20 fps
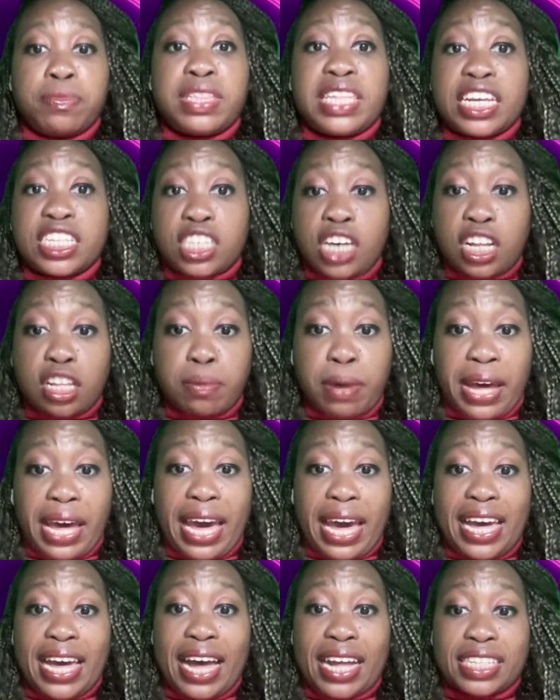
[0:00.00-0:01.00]
They talked
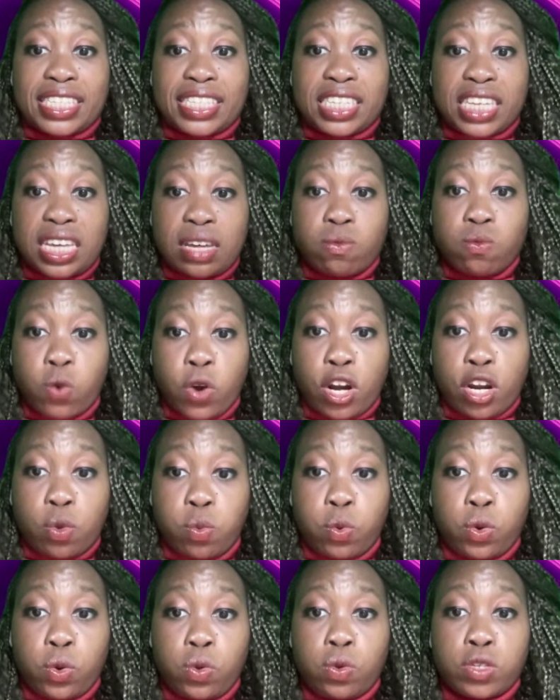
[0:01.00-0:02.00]
about AI teamwork
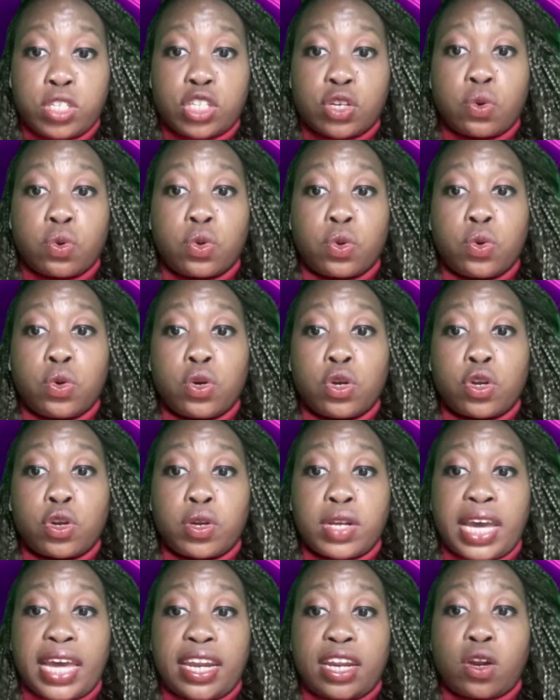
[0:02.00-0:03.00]
rules. So Google
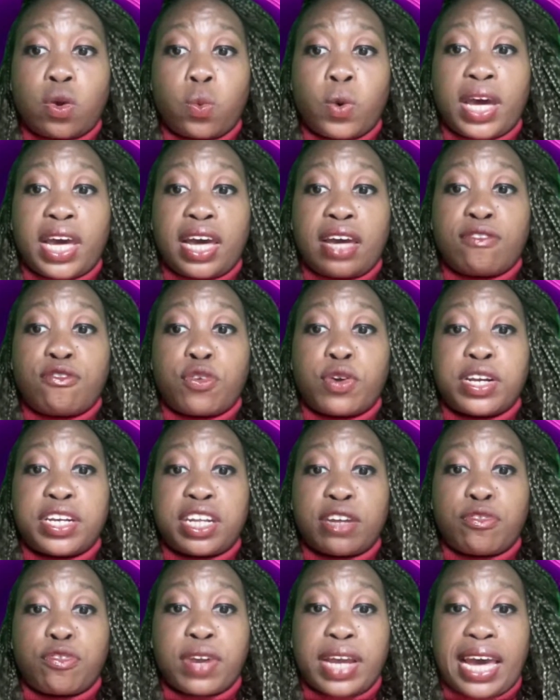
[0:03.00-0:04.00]
created a way for
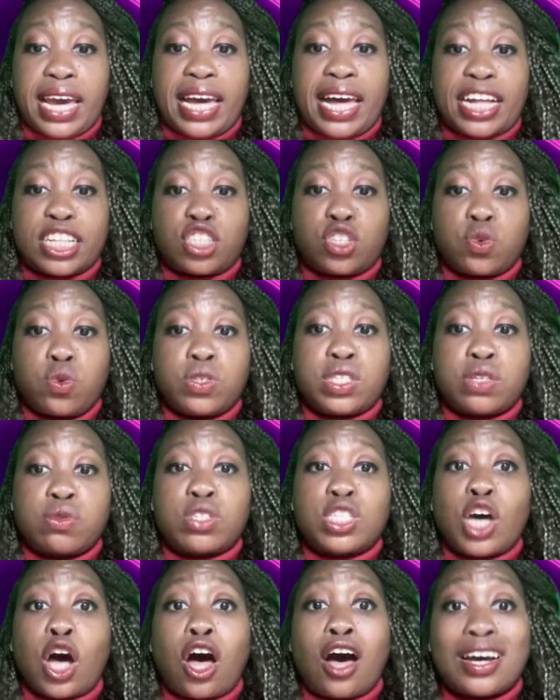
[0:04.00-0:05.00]
different AI tools to
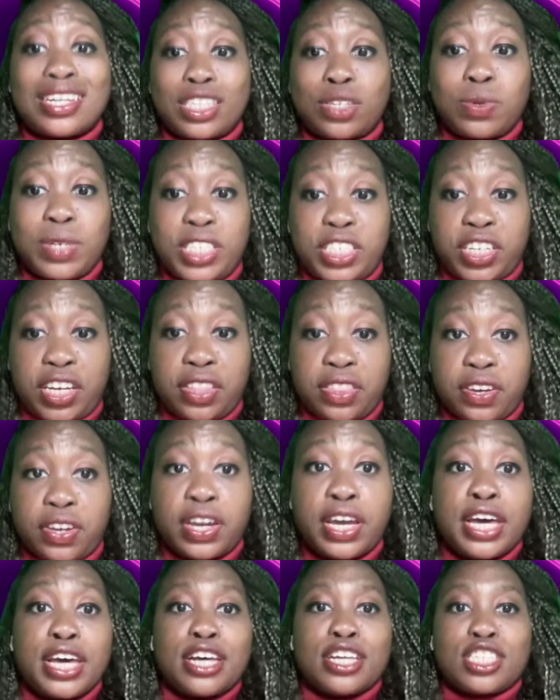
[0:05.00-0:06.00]
talk to each other.
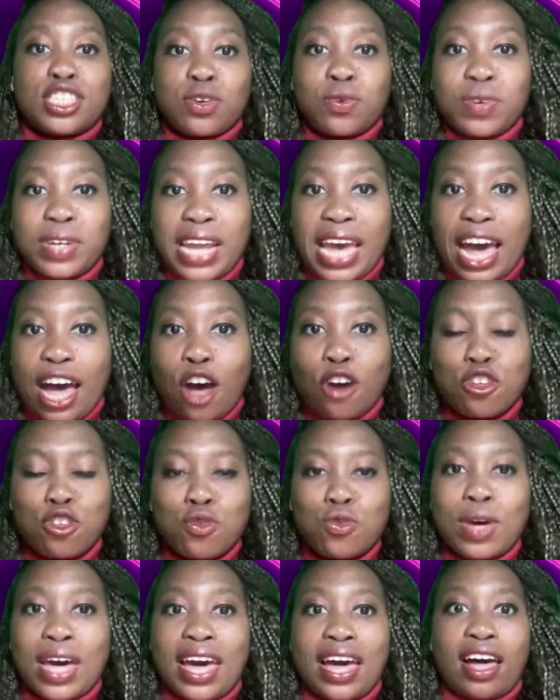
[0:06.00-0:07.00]
So now
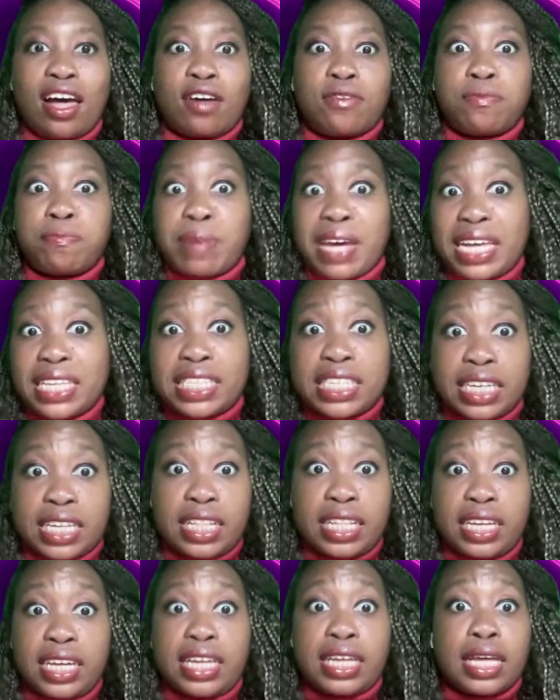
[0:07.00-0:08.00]
you have
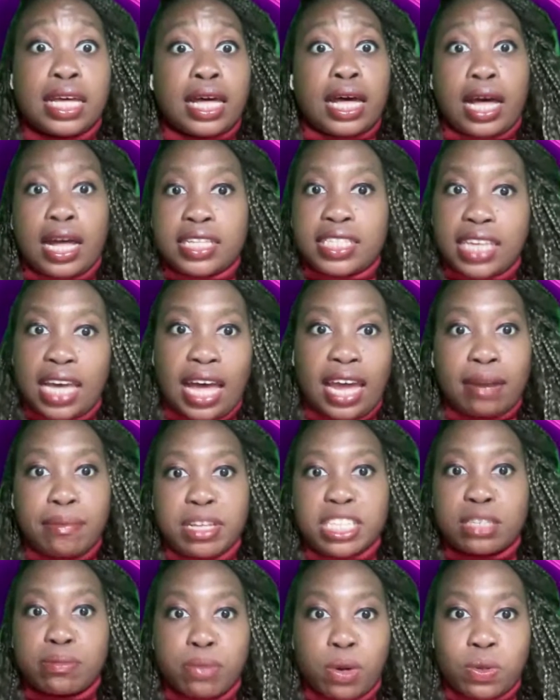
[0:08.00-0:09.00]
basically
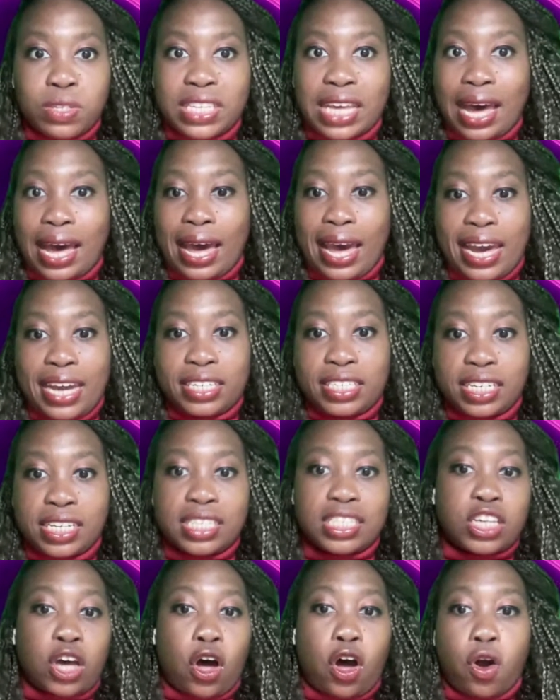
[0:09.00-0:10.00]
autonomous
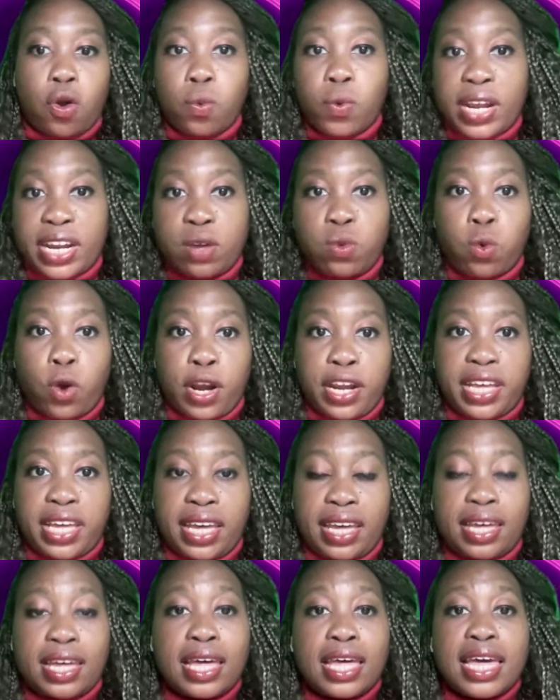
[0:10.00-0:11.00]
multi-agents already
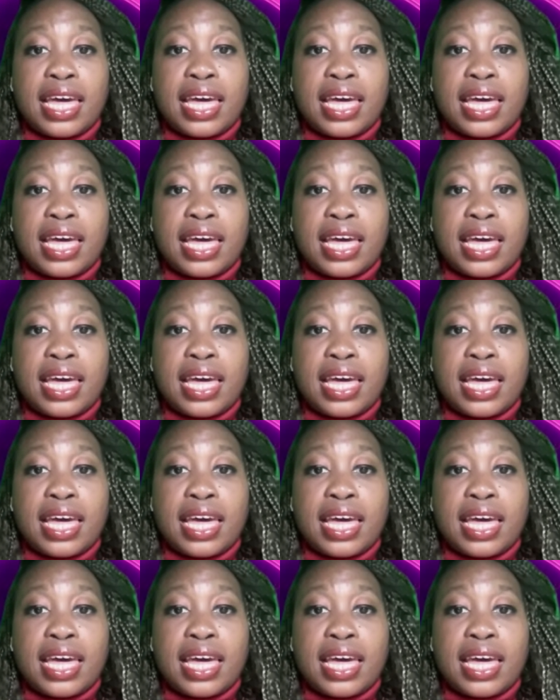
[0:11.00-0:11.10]
working